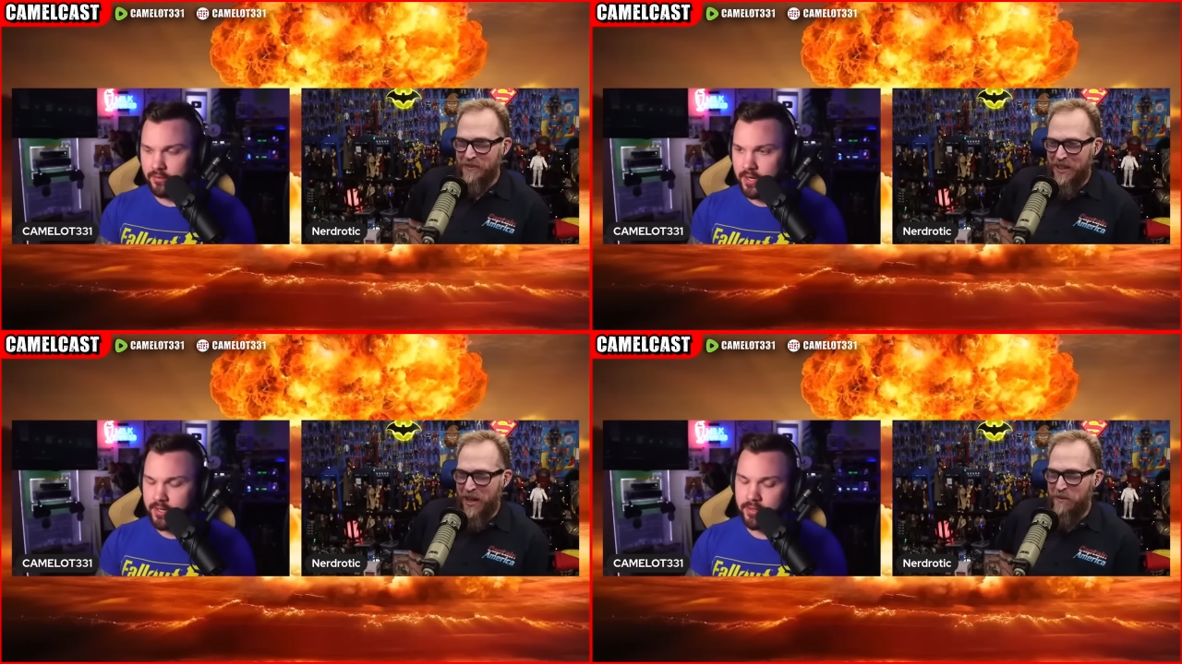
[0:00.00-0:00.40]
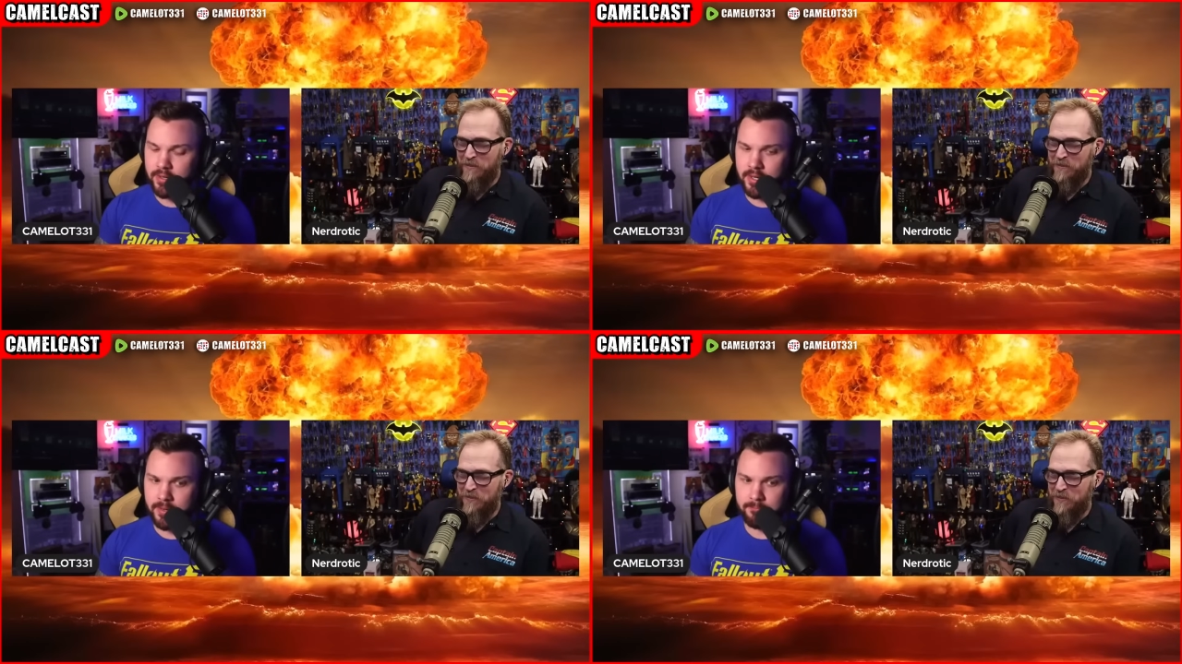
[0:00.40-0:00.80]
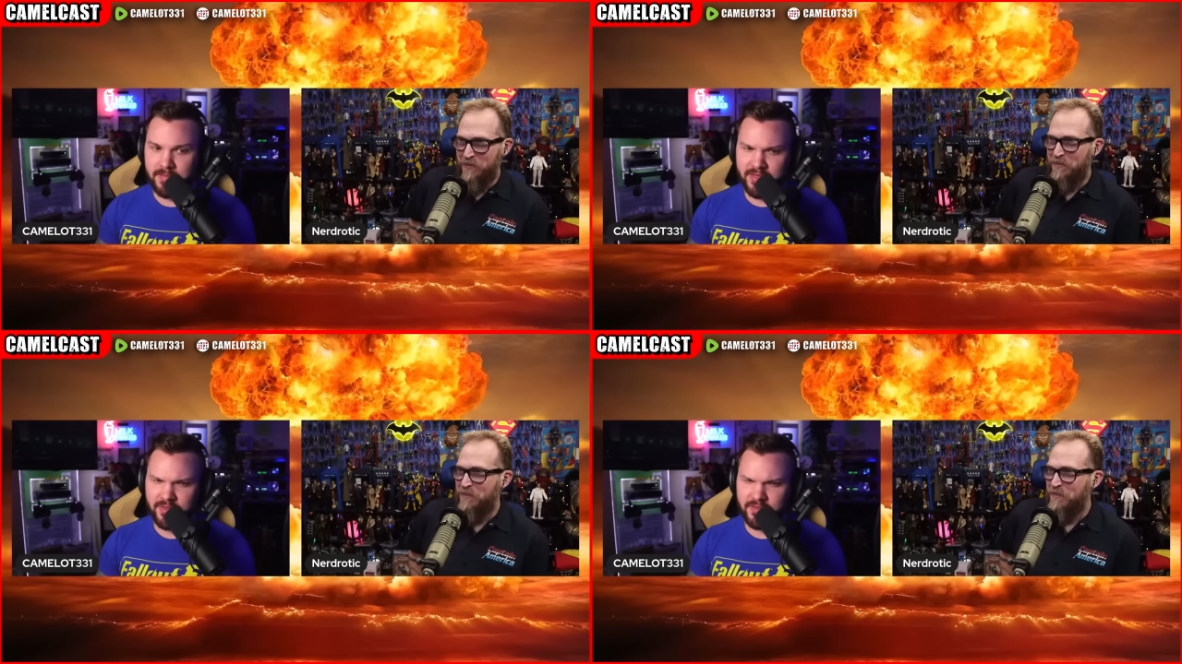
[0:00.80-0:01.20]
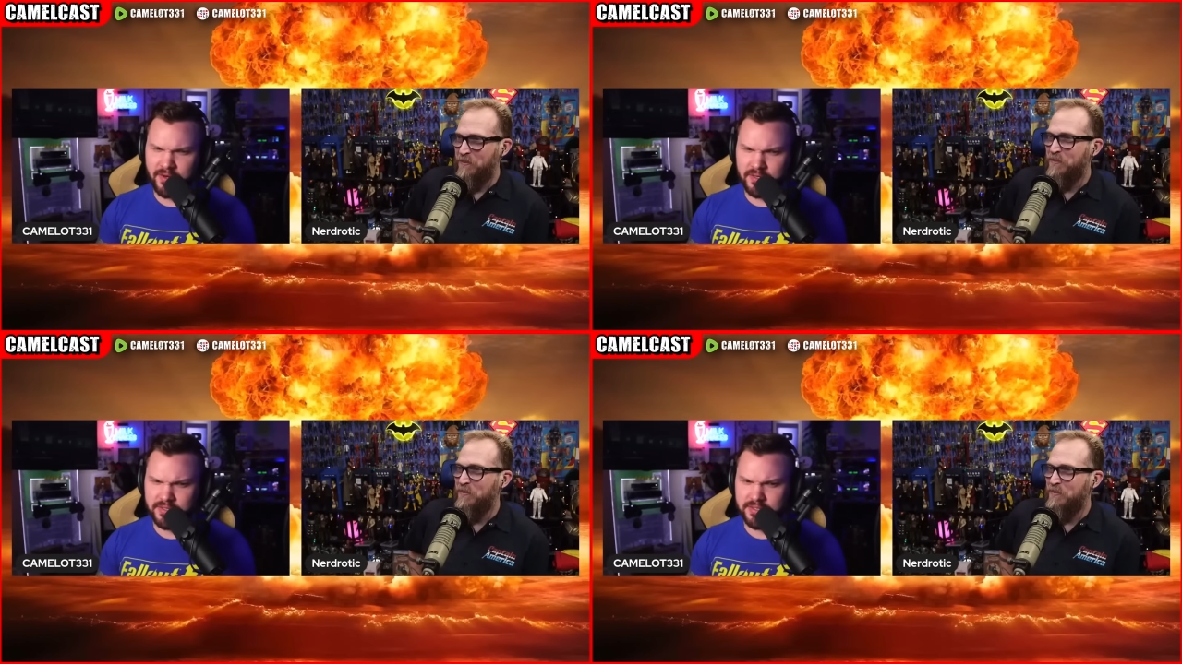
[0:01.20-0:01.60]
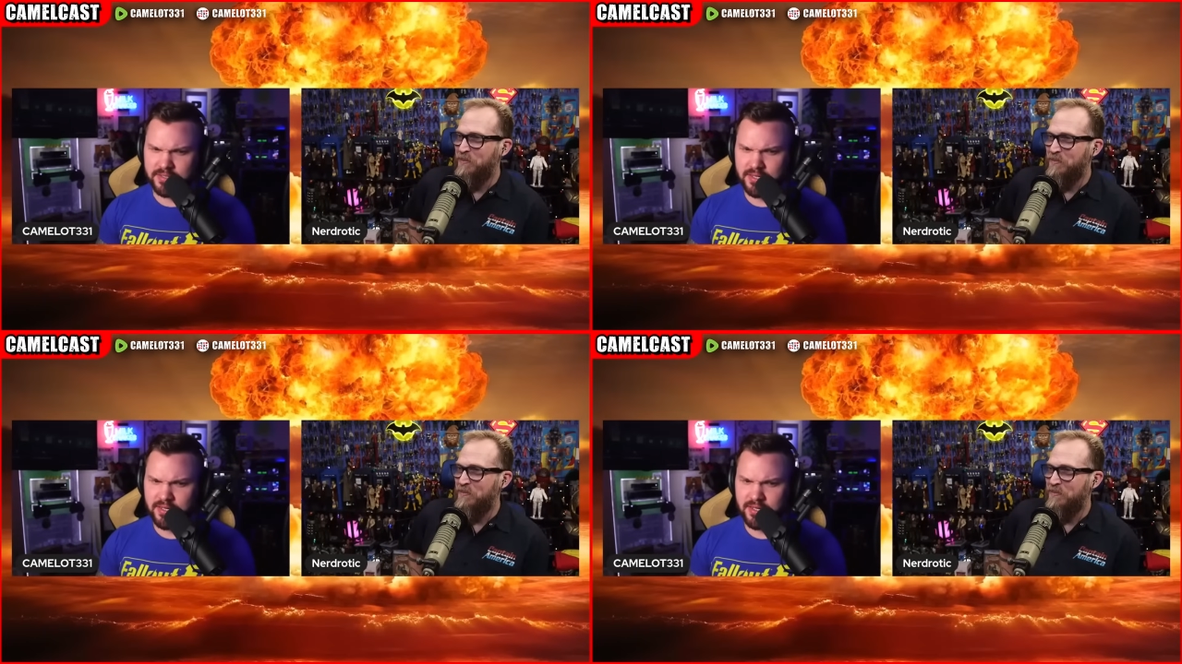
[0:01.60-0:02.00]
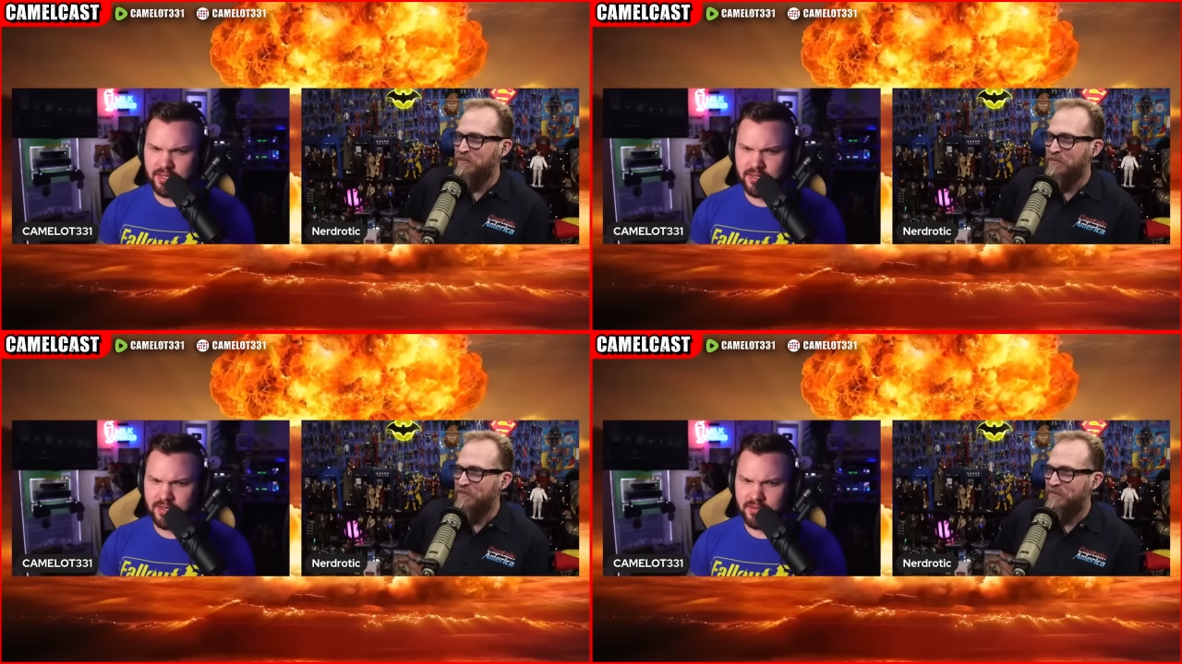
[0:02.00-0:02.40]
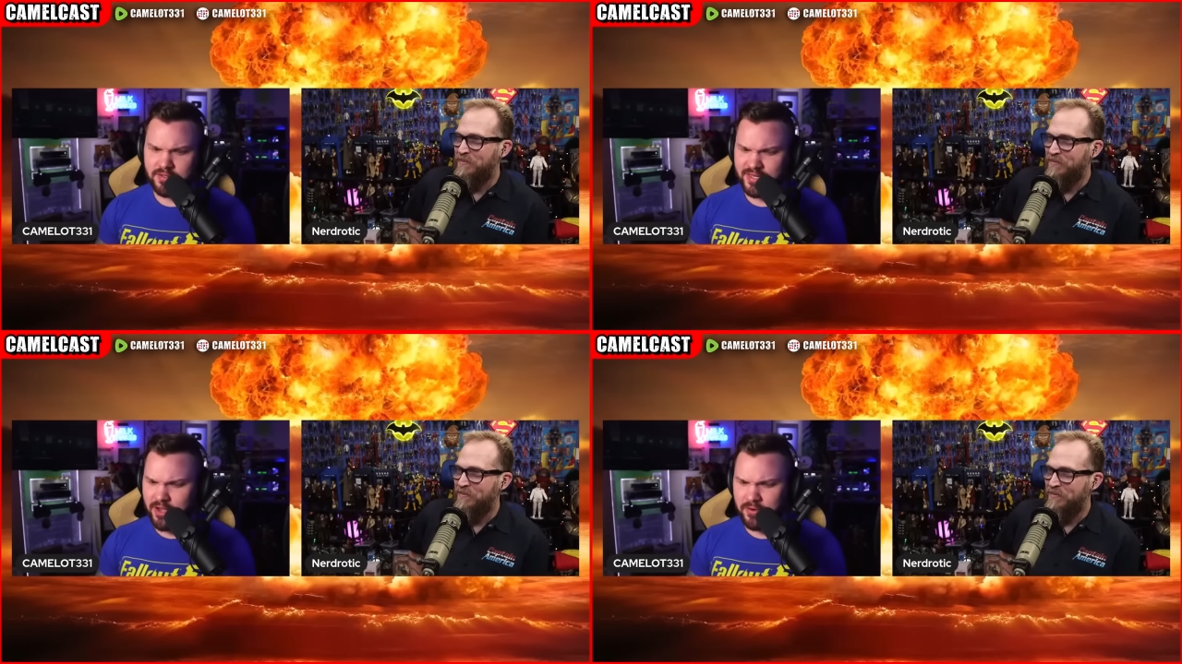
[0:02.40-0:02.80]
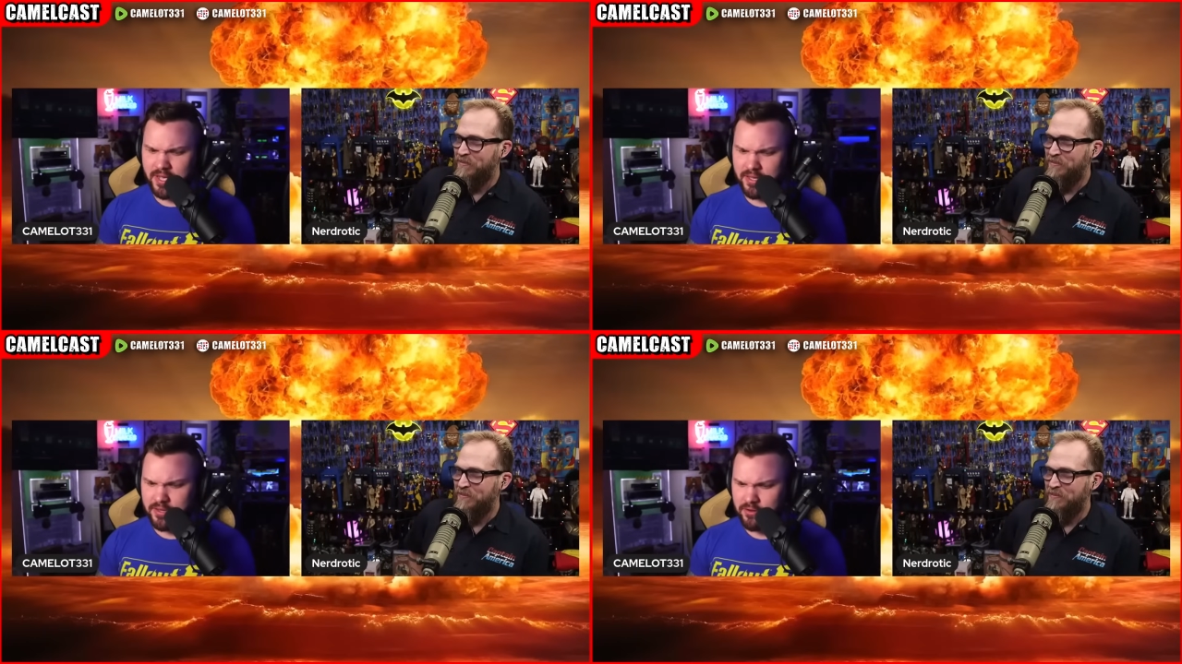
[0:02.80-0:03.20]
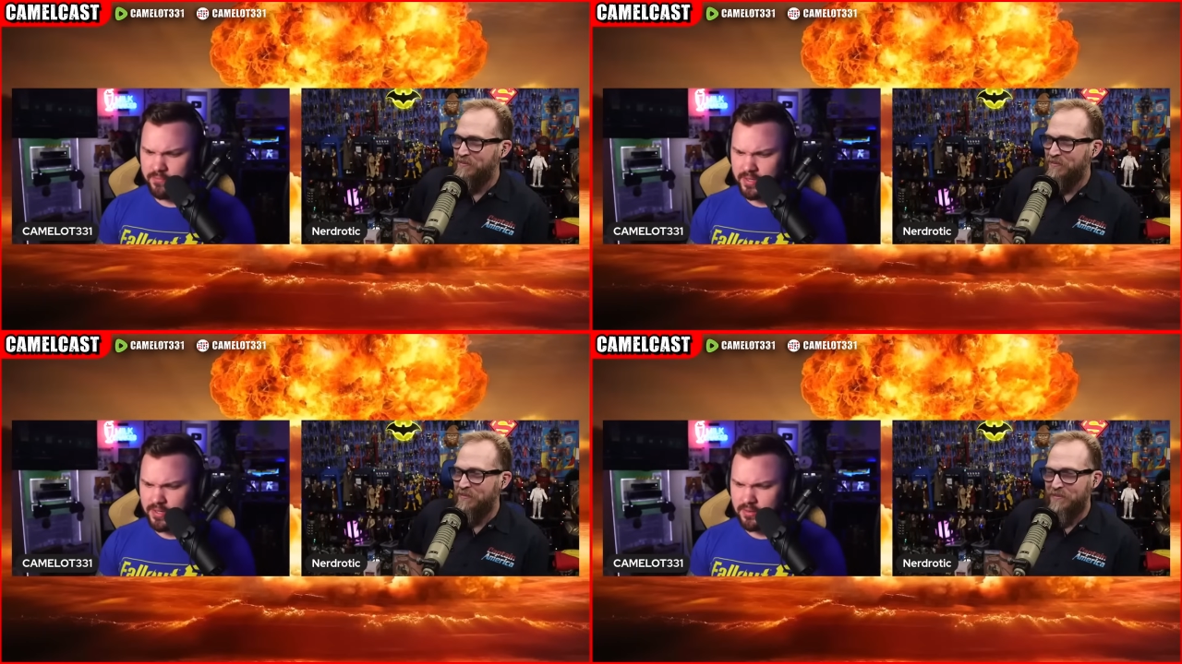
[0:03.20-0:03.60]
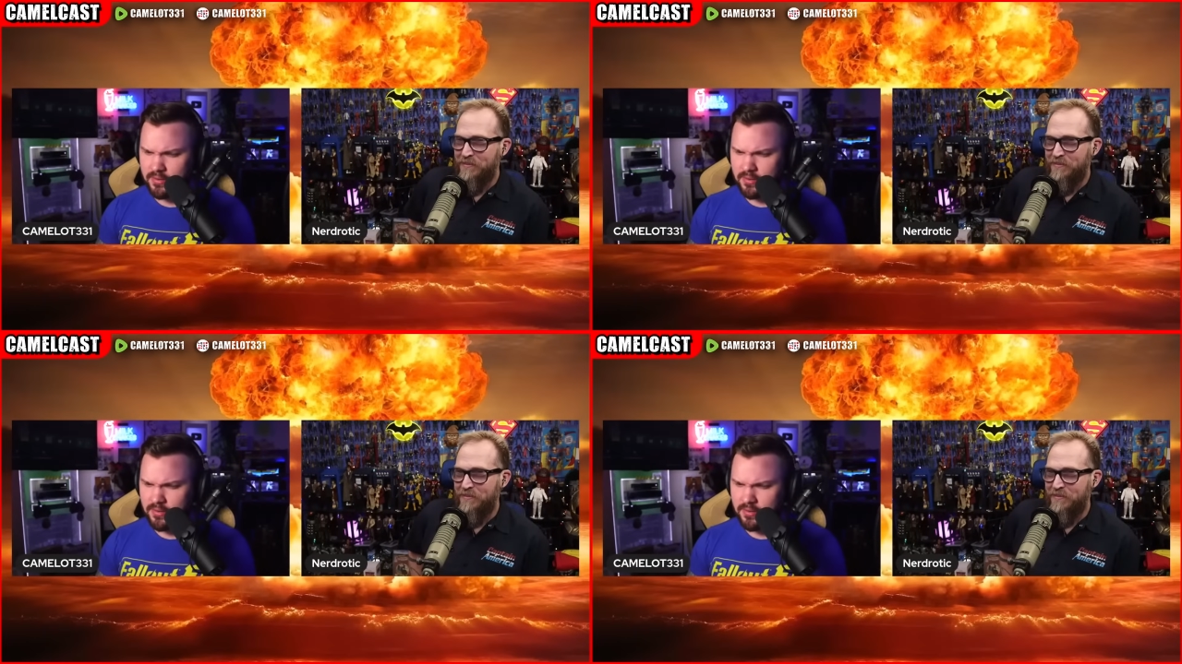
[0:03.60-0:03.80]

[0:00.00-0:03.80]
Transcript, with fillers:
Speaker 1: Grindr. Um, and then there's there's like OkCupid,